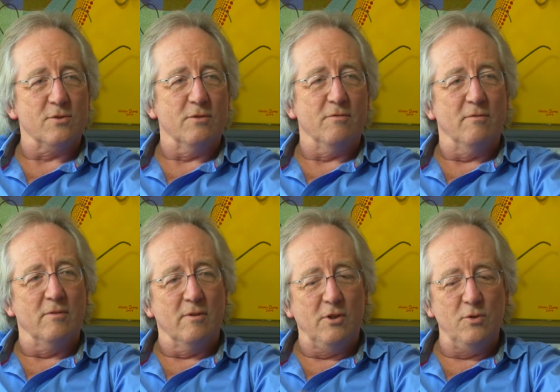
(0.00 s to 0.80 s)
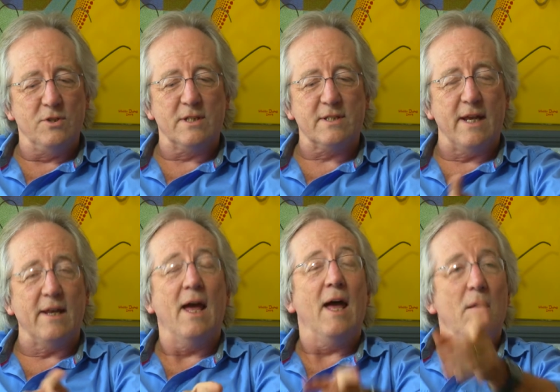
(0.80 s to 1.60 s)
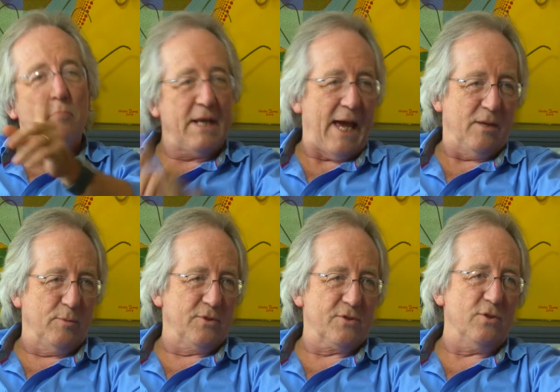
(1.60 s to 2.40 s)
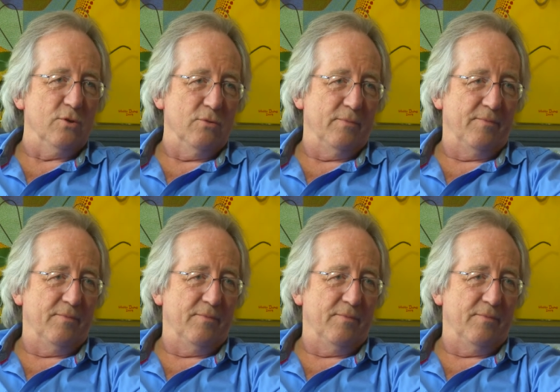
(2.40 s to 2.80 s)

to a huge extent, but animals too.